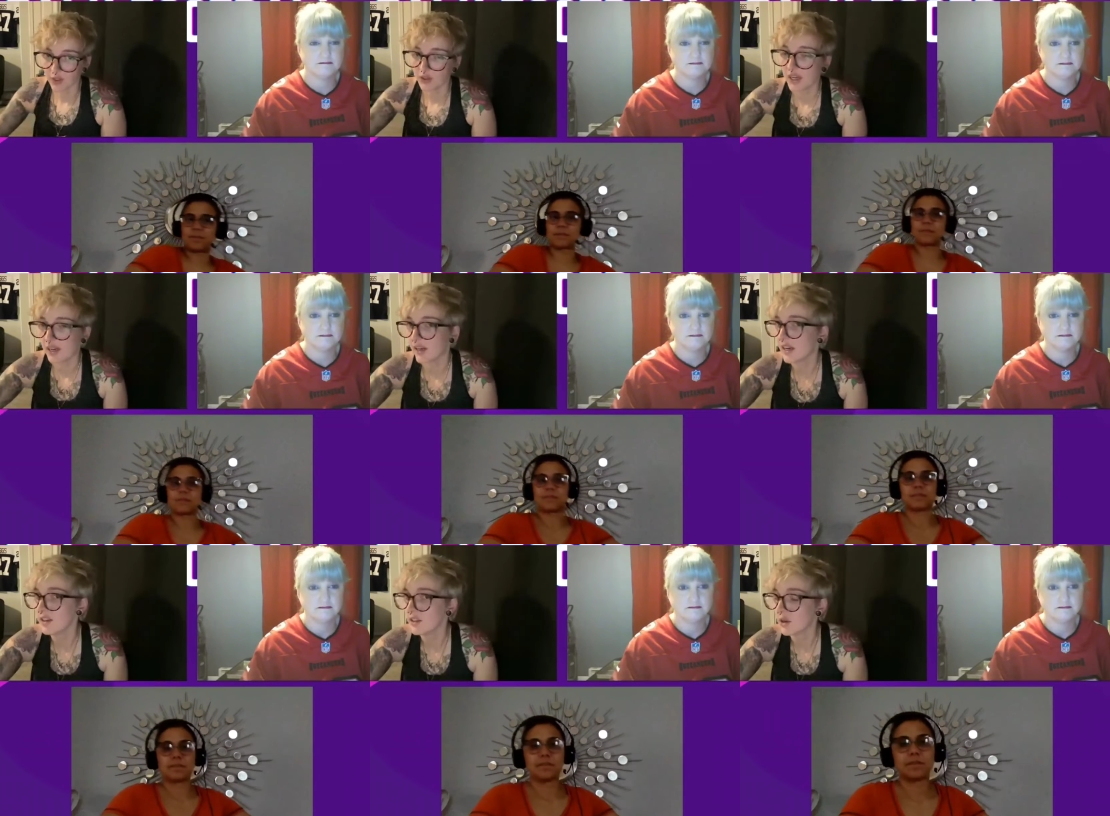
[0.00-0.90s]
Speaker 1: Oh yeah, I
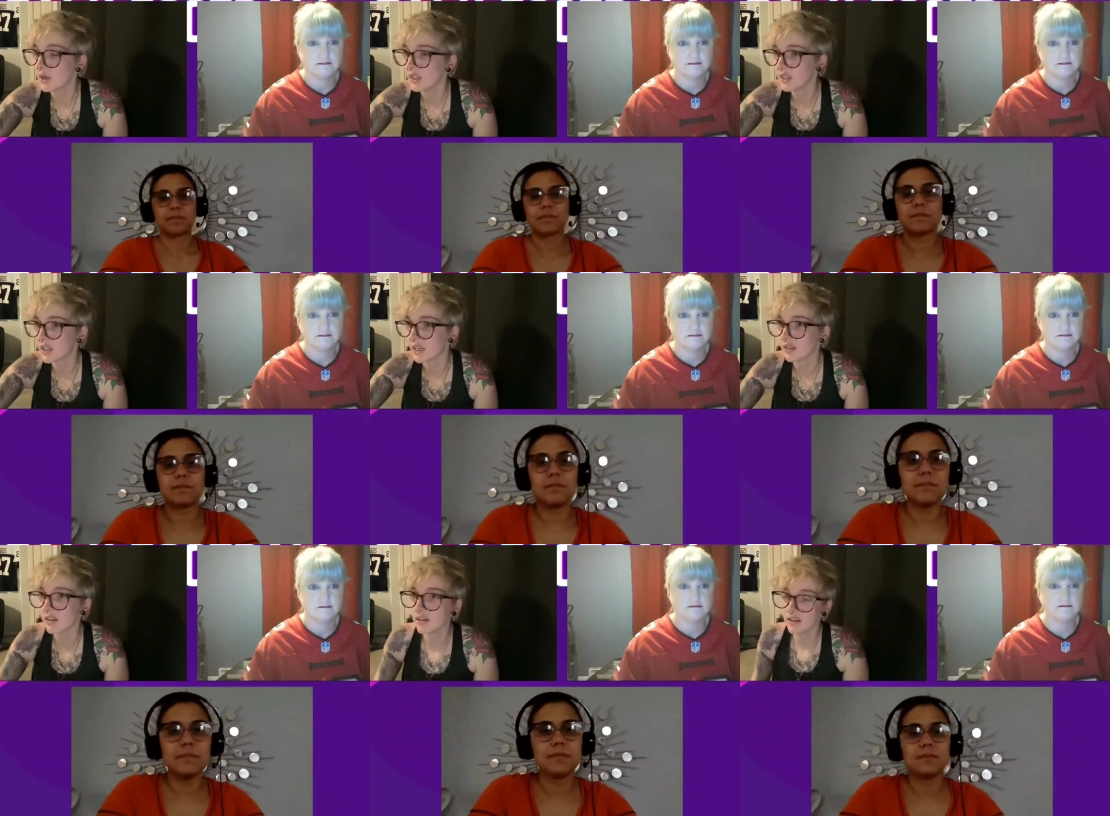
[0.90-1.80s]
had no idea
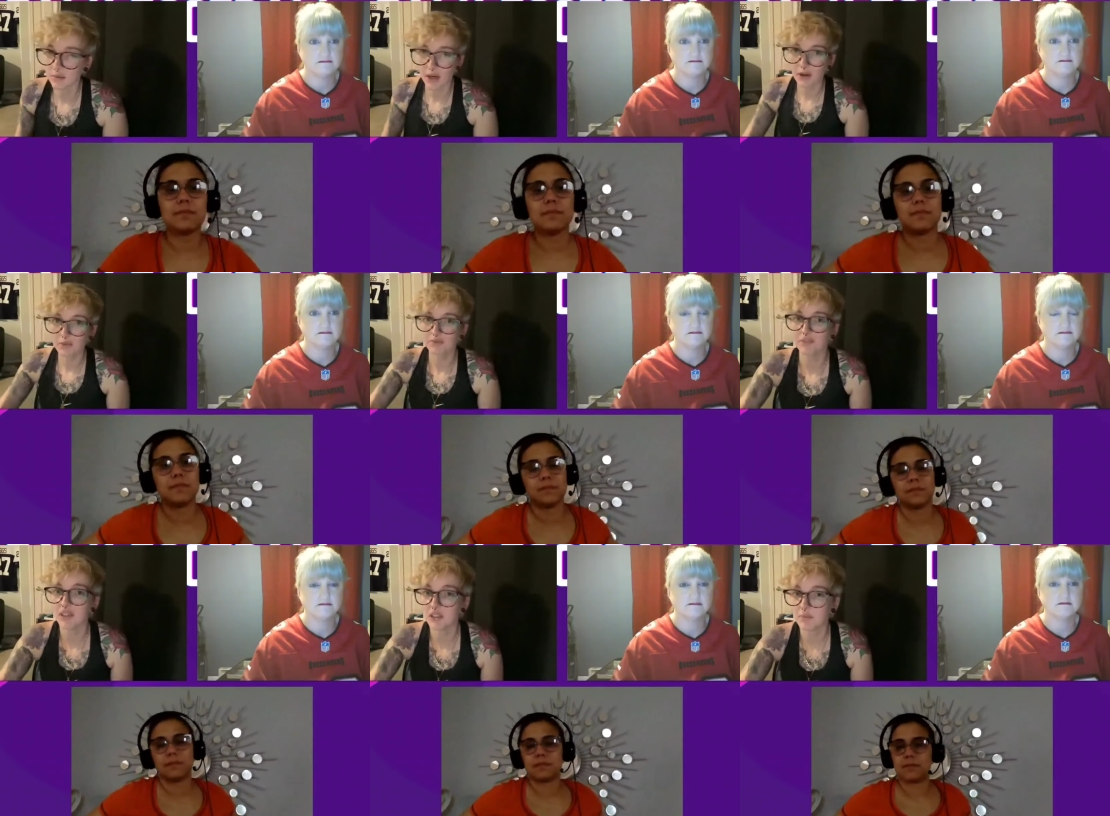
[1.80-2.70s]
anything about
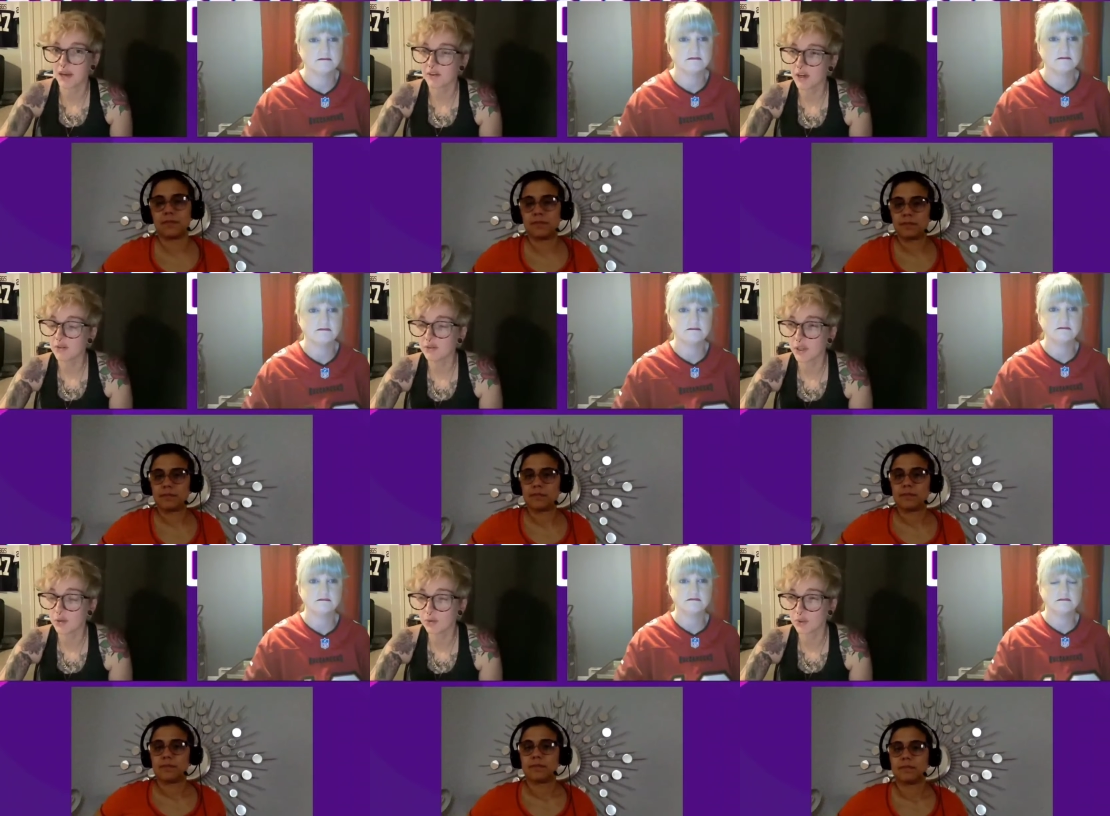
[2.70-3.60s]
his background,
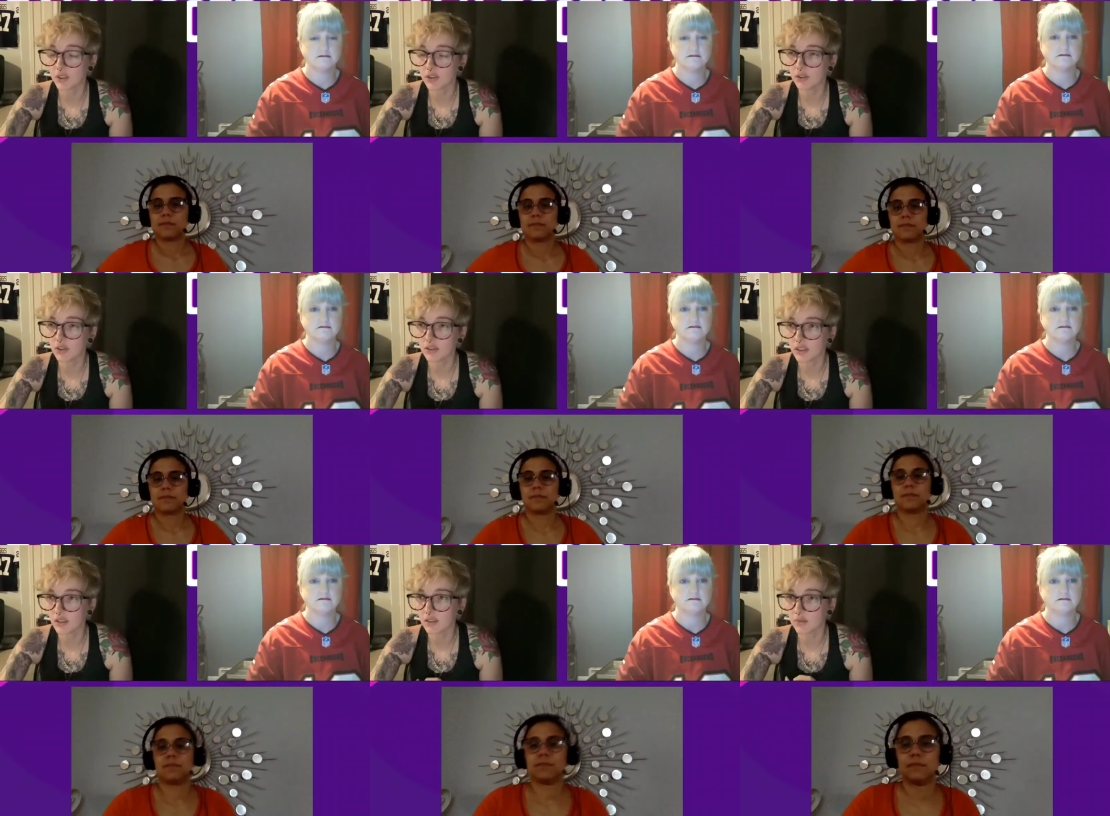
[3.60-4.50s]
so that was really interesting.